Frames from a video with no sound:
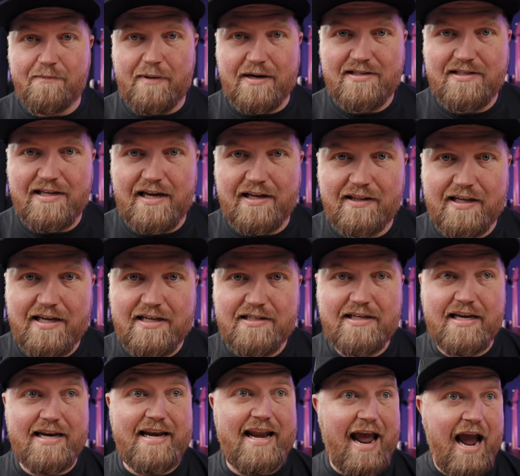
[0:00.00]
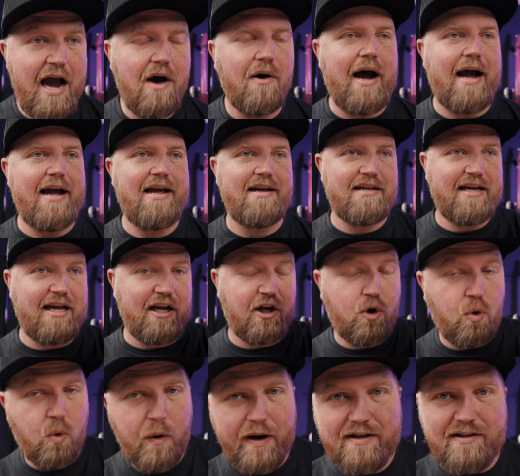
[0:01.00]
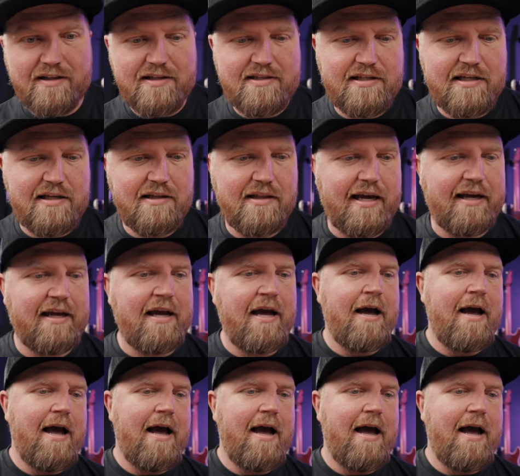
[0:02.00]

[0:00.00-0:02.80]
my set list, now I can quickly see like,